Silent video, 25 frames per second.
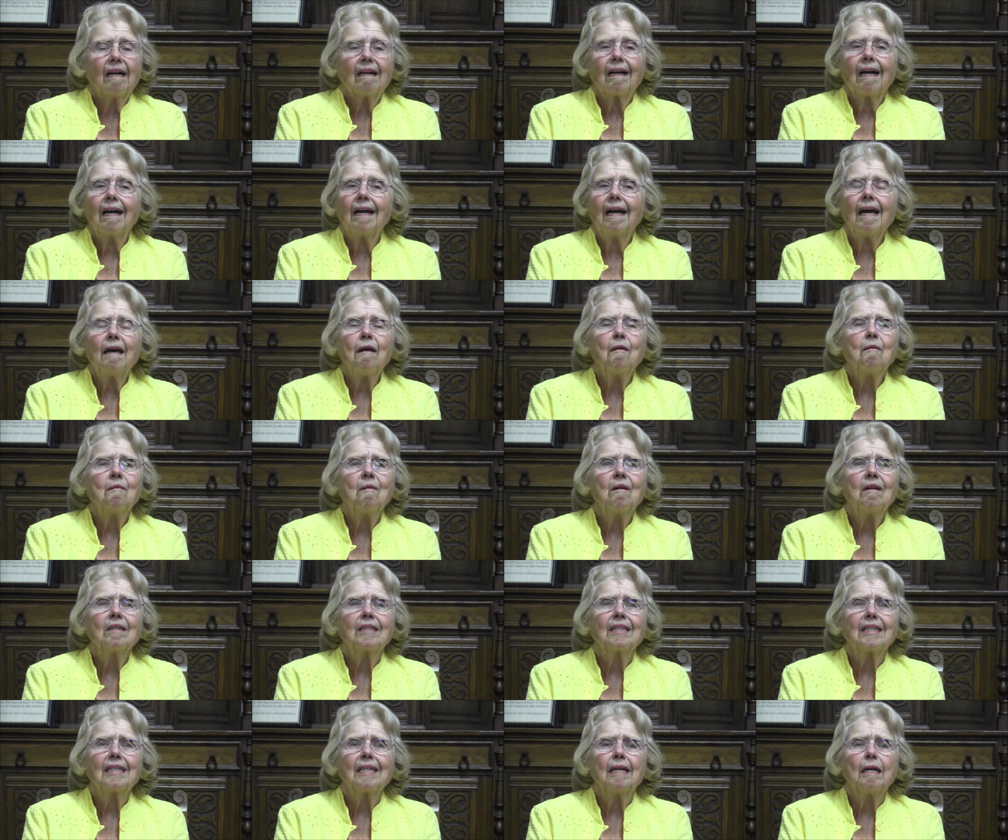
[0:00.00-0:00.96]
He
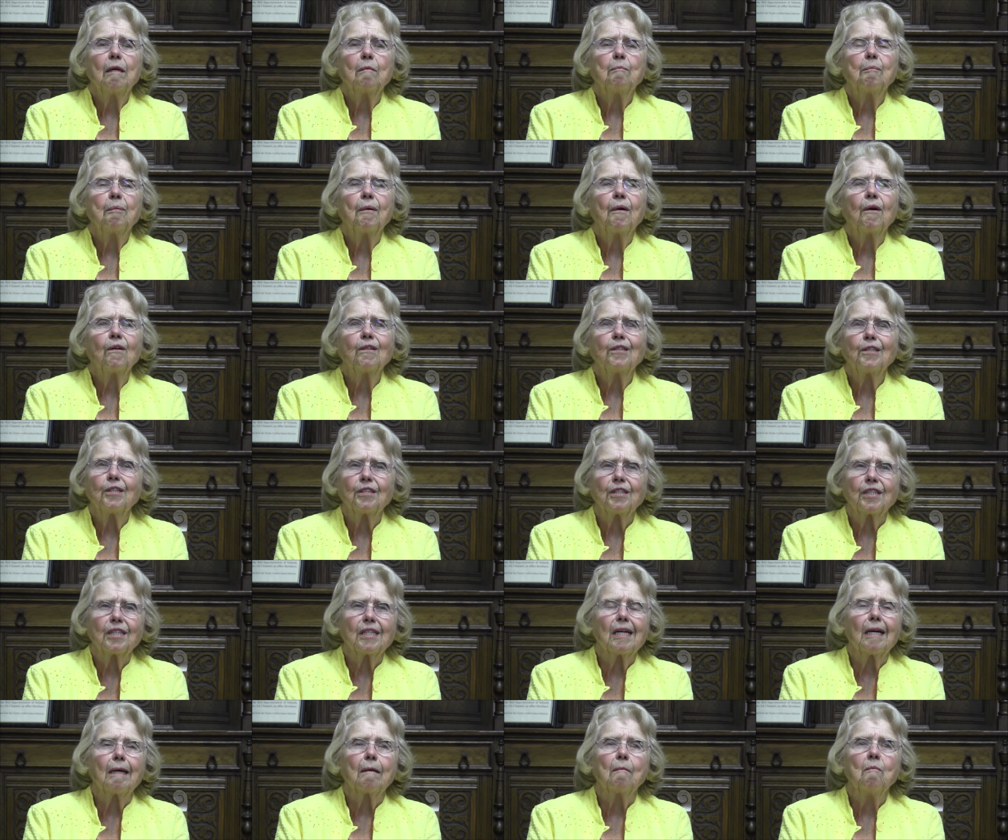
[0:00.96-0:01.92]
was in
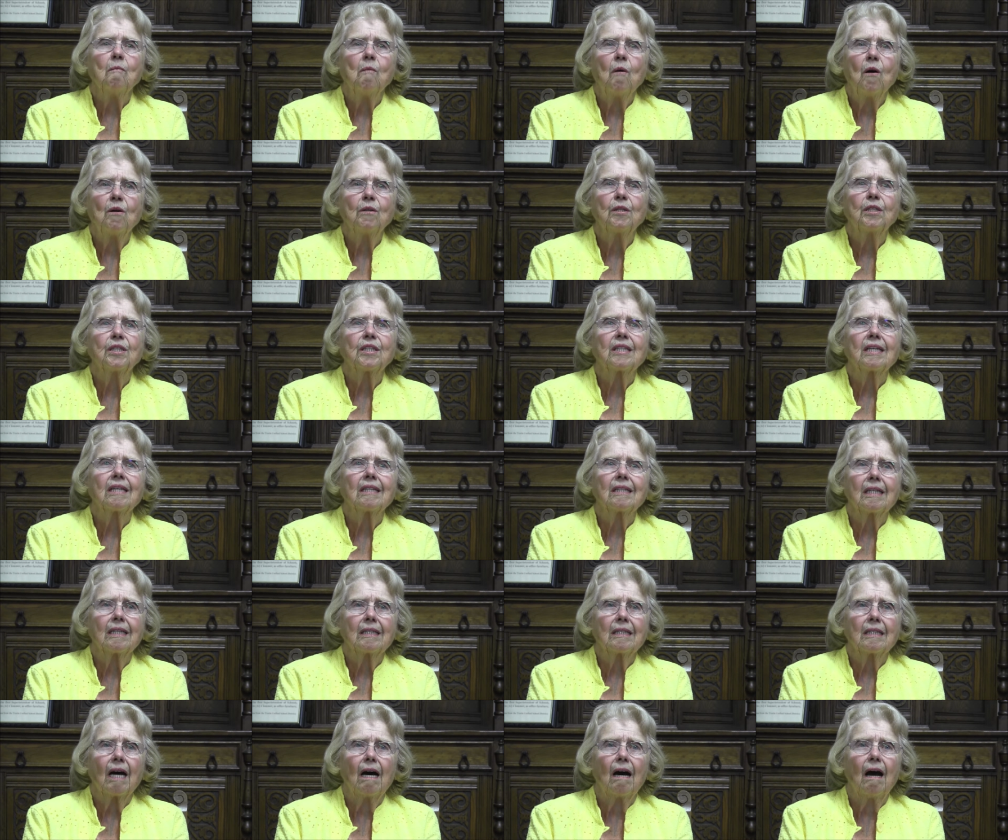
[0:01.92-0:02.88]
purchasing most of
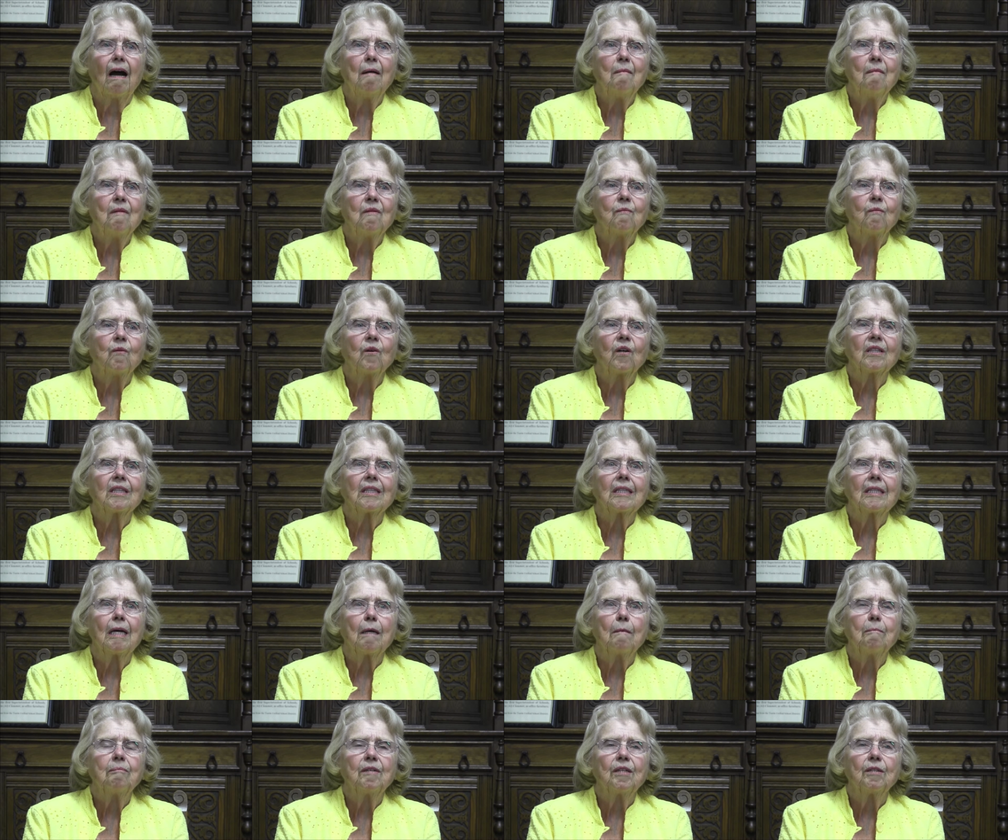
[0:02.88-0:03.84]
the time and worked
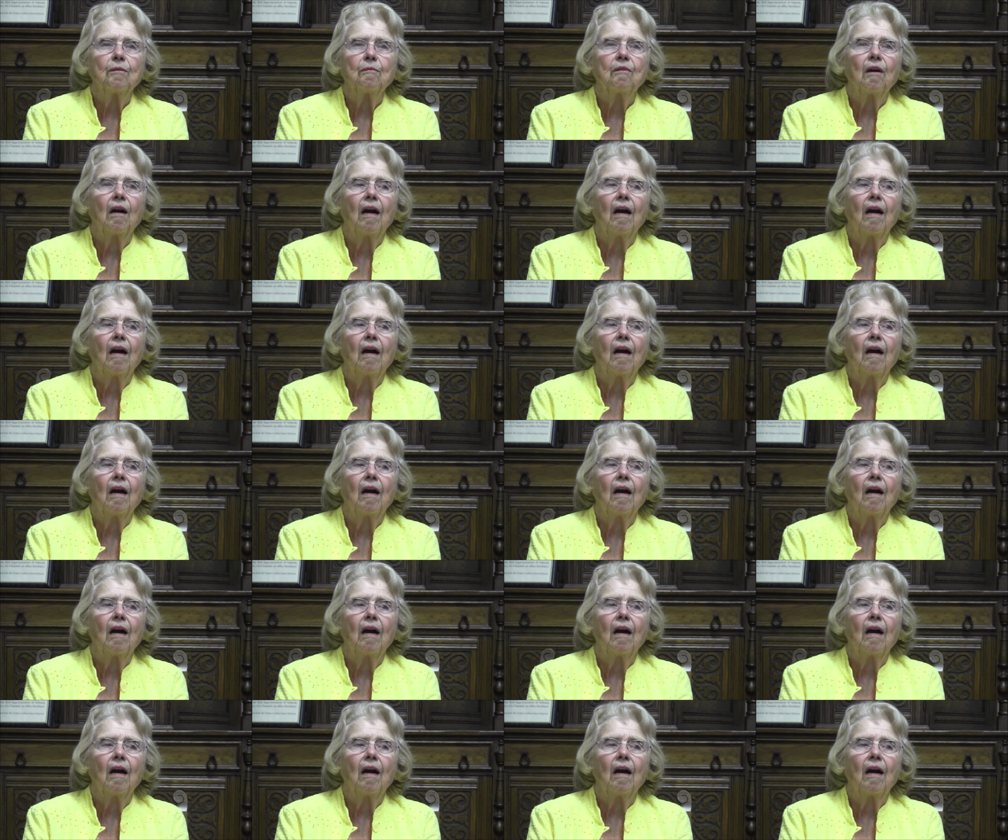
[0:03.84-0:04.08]
up to